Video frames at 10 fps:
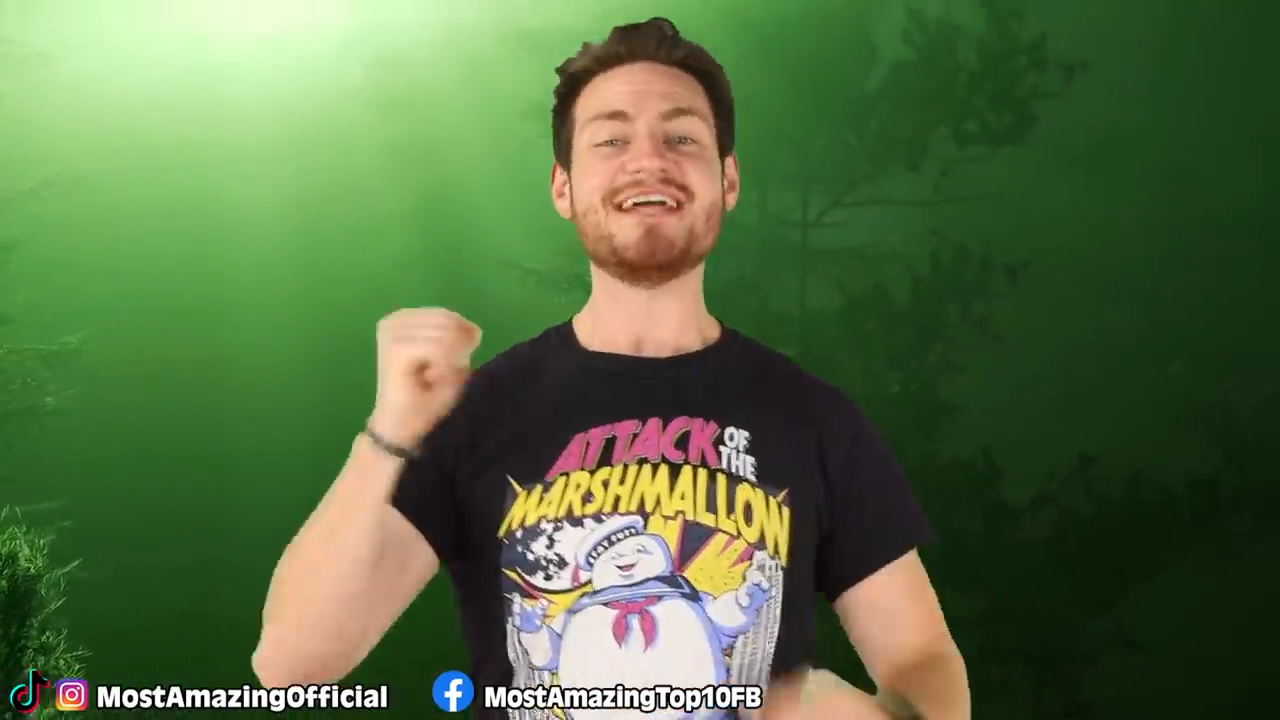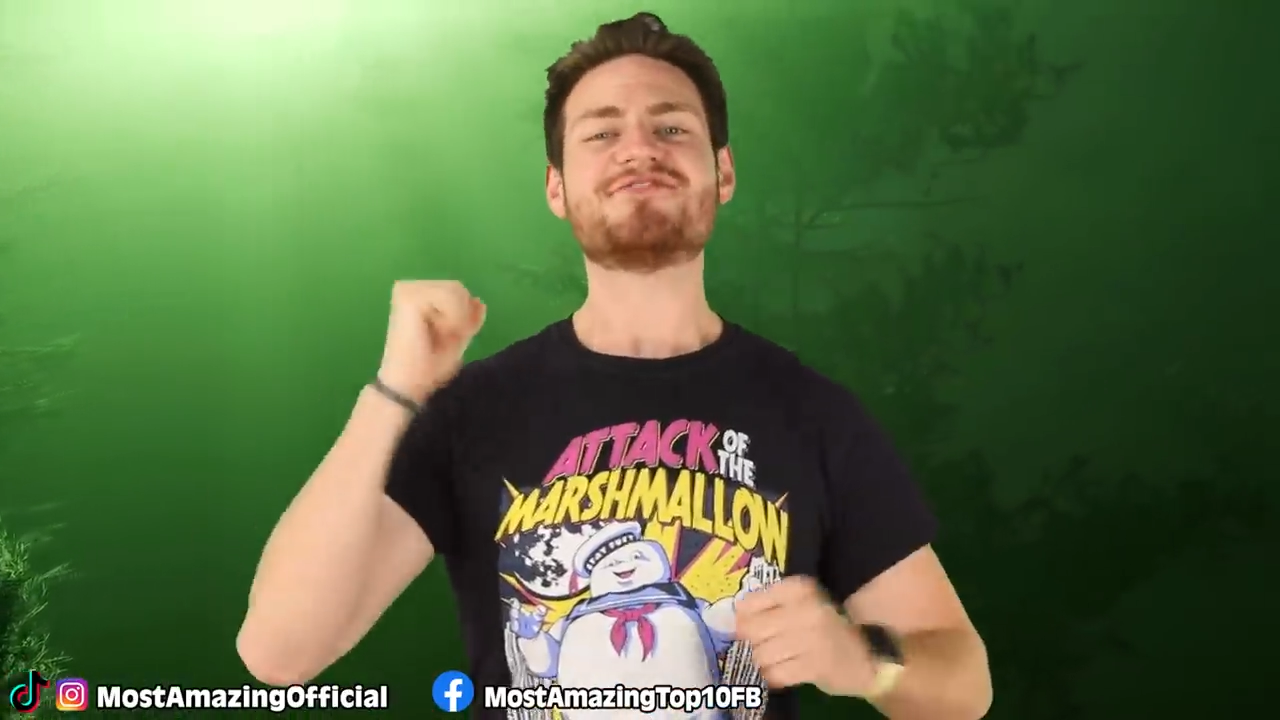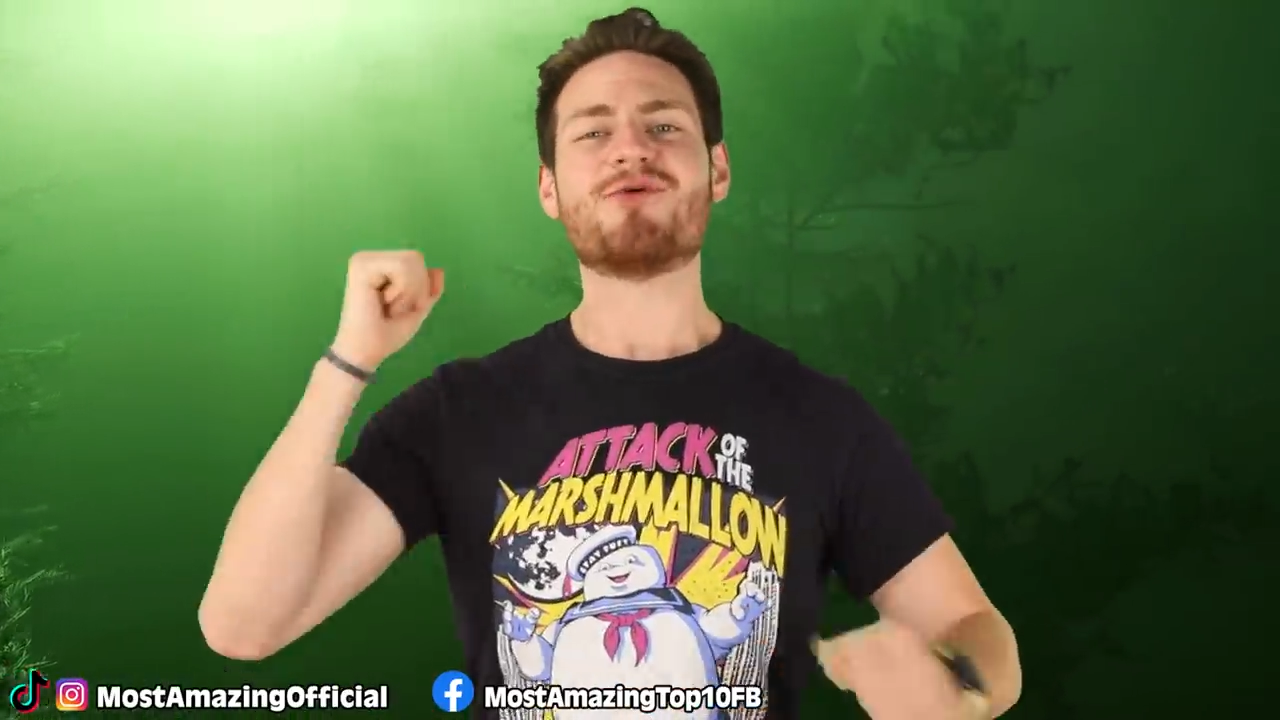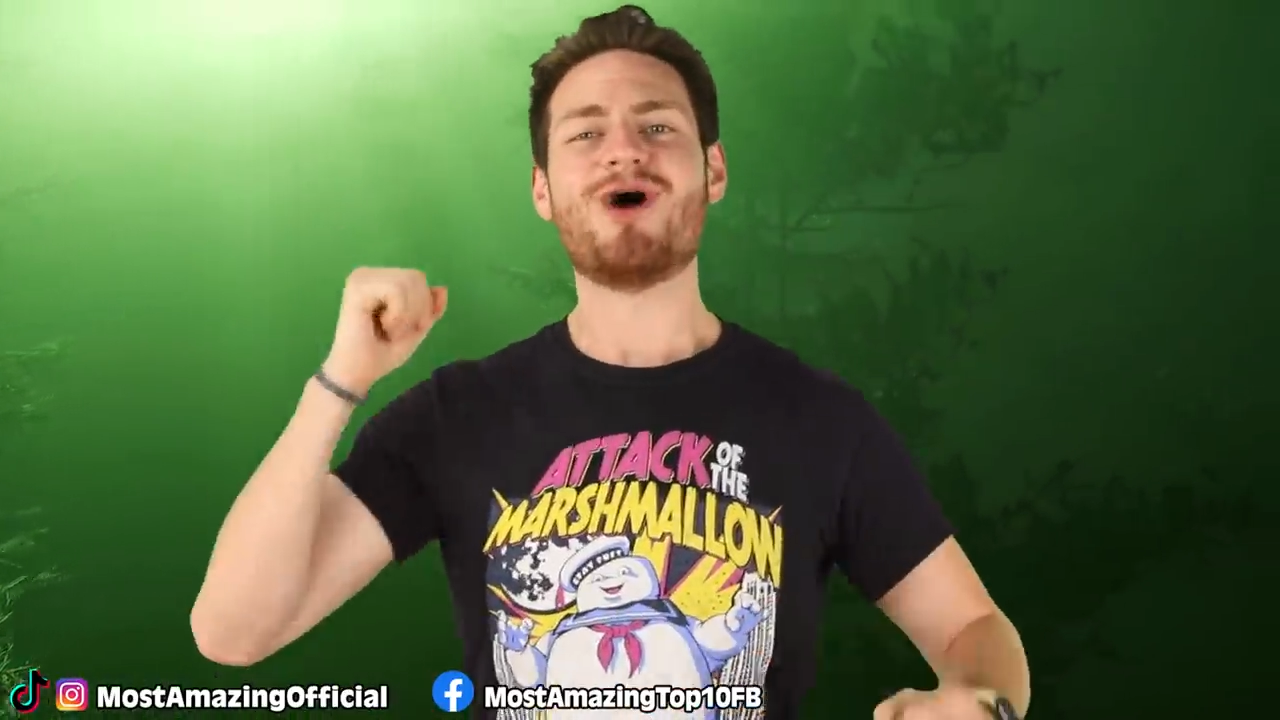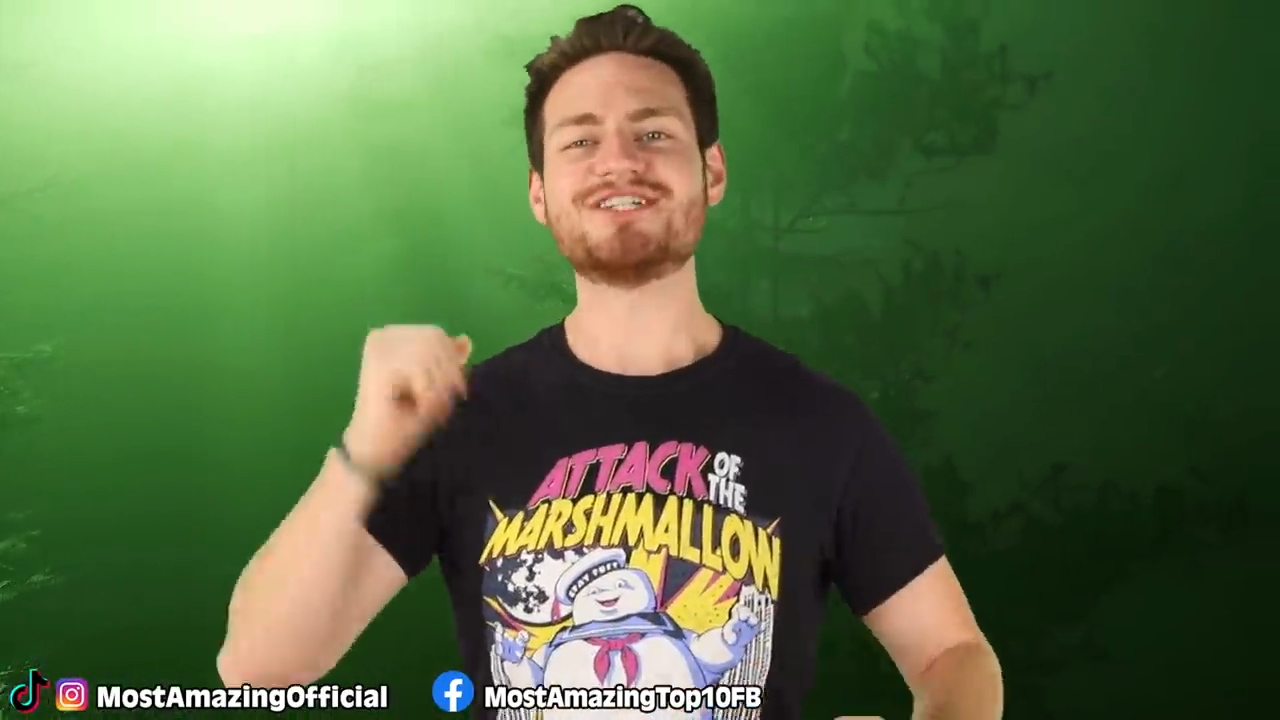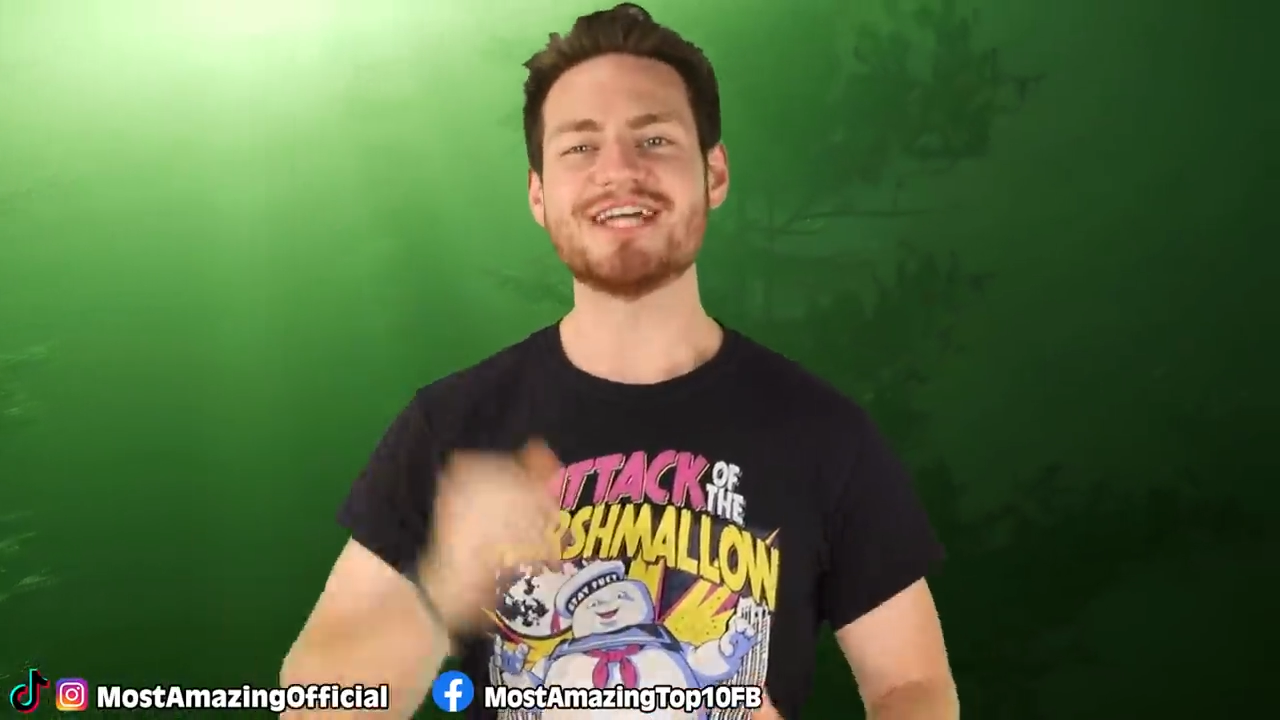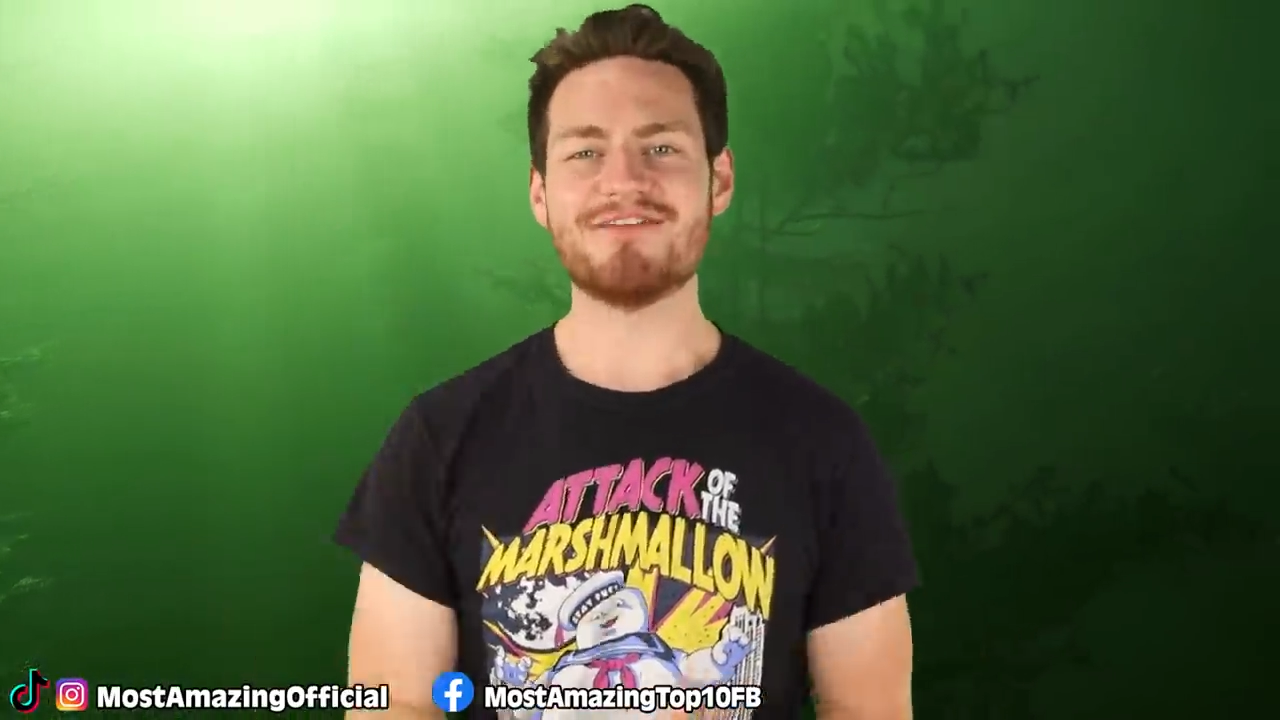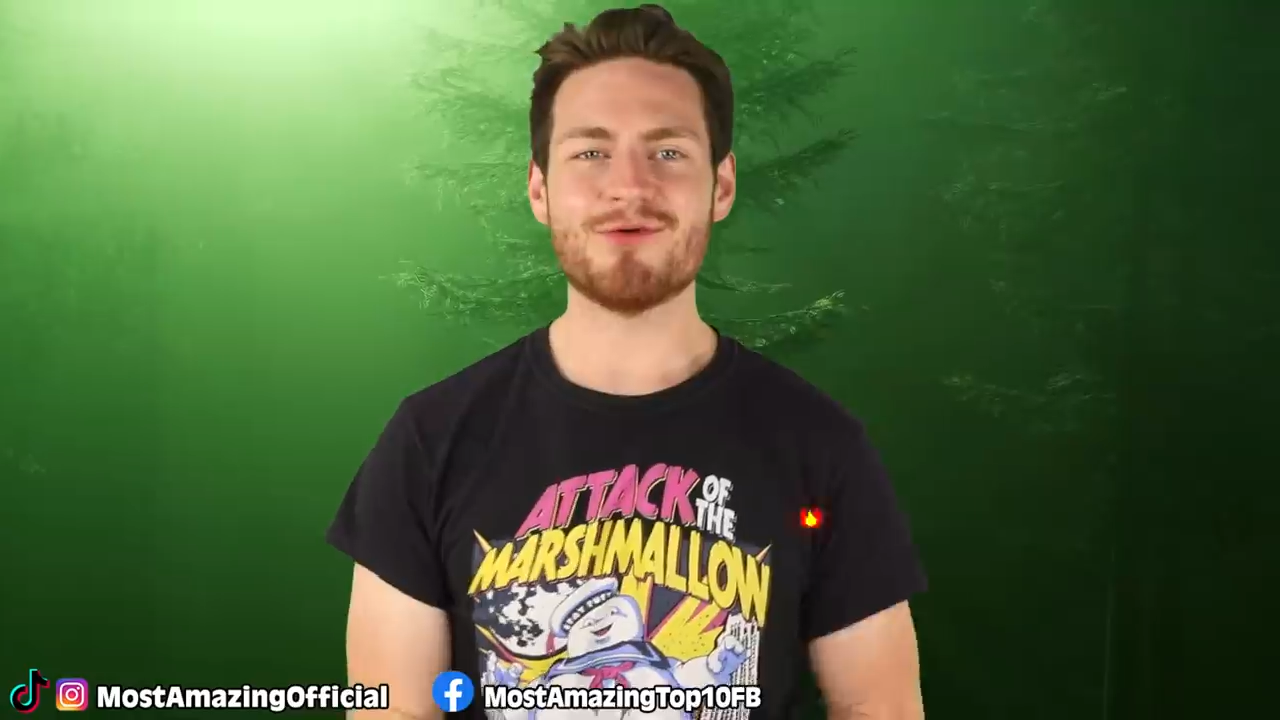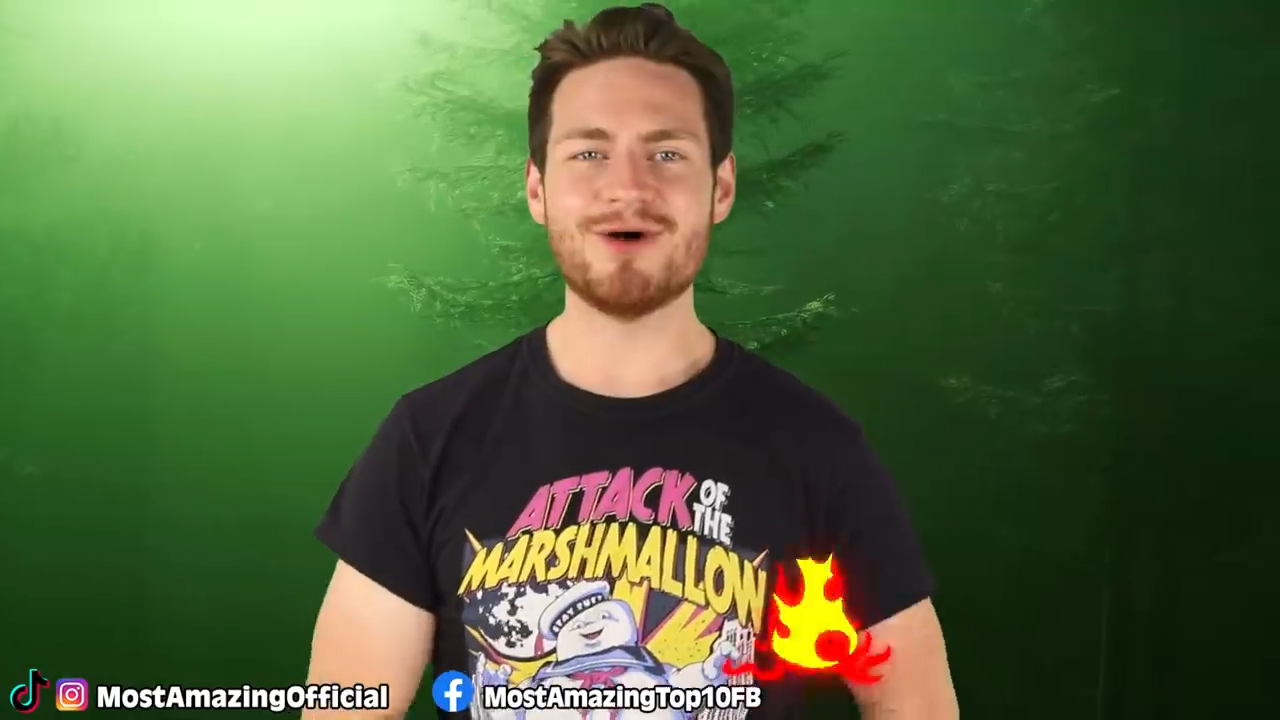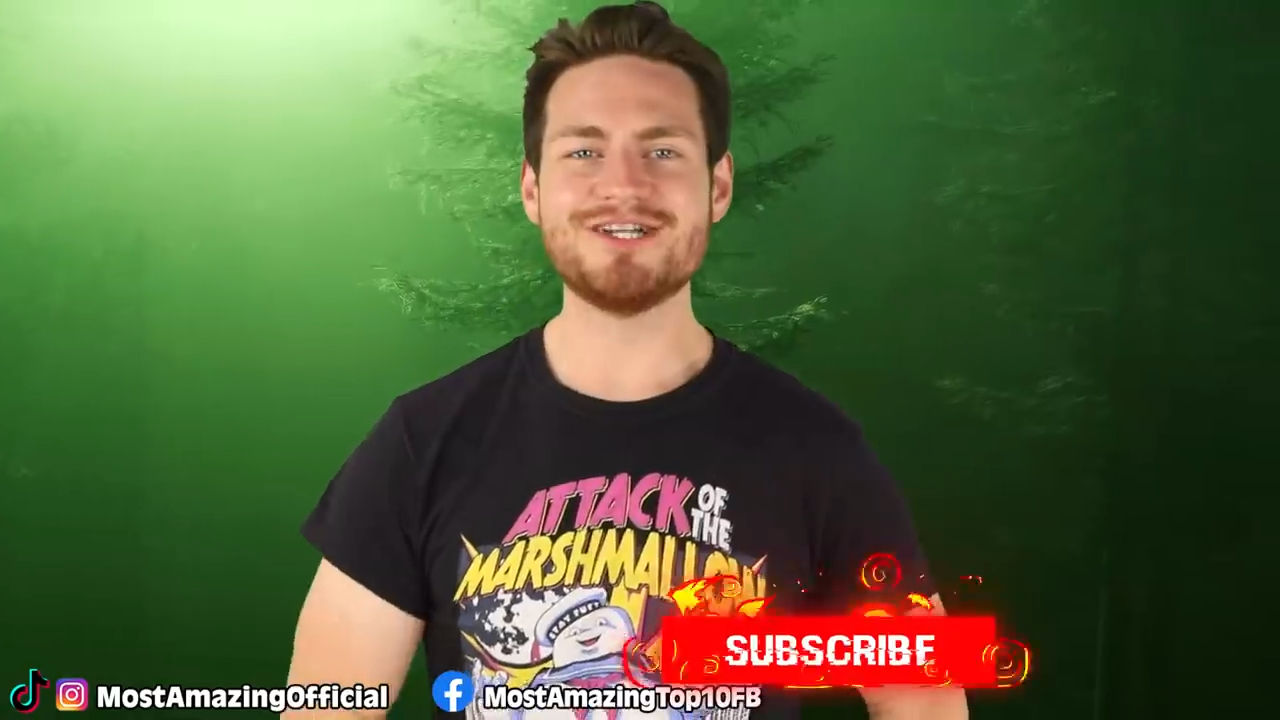Thanks for watching,
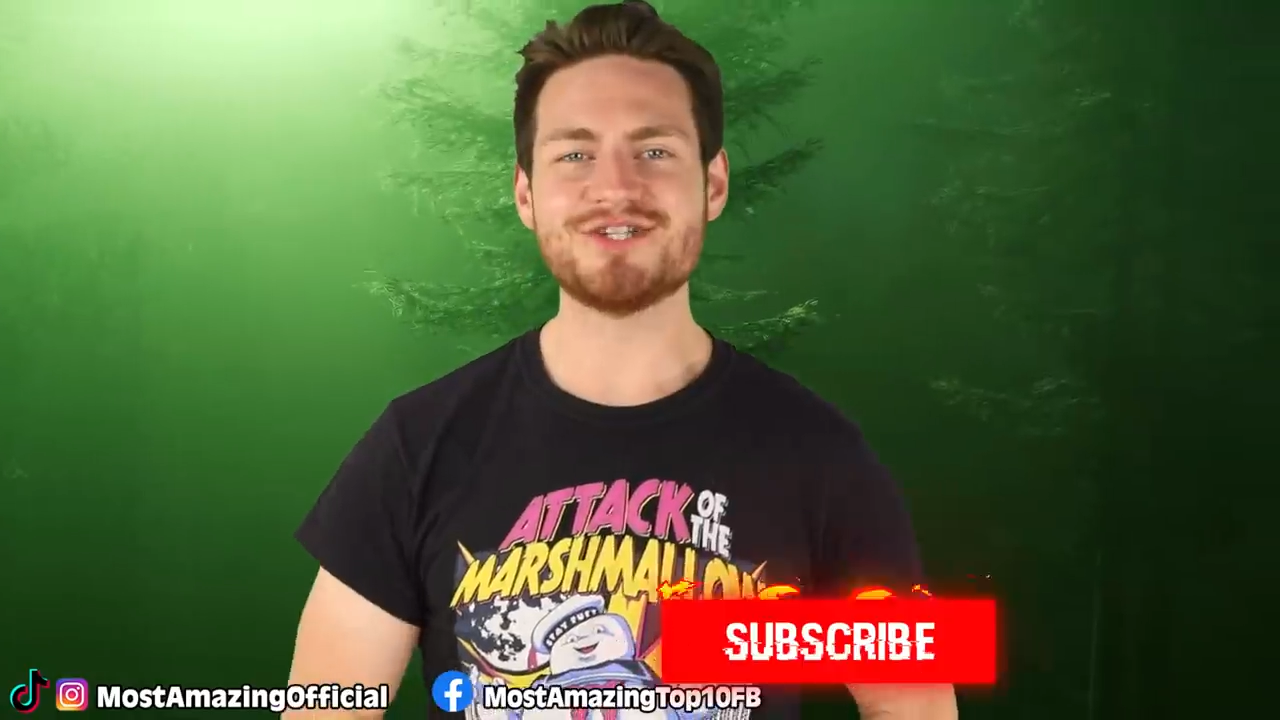everyone.